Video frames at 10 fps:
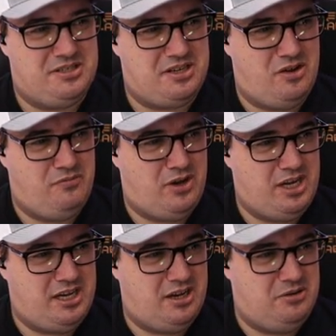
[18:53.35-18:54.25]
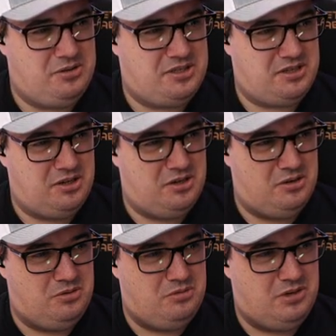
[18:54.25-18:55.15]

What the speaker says: So if I go to